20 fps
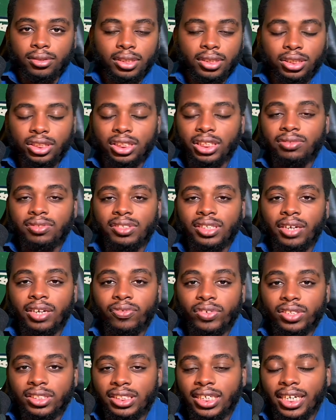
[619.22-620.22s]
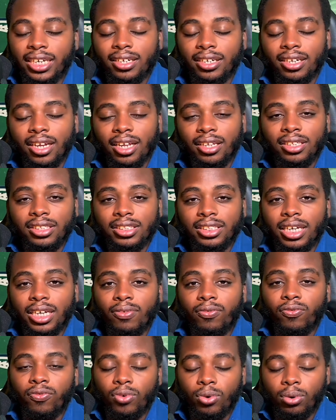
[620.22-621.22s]
Chiefs defense take another step
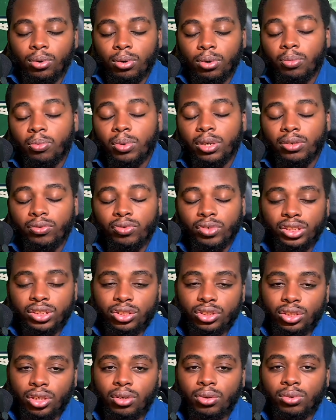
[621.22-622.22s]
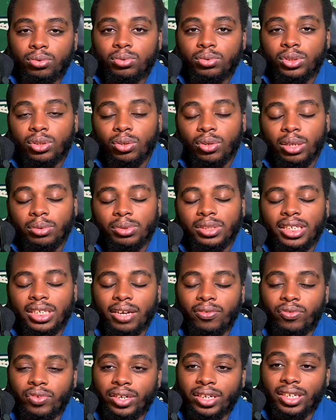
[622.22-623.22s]
forward with Chris Jones. So he was
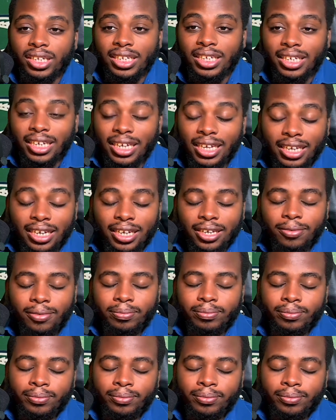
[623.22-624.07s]
definitely needed.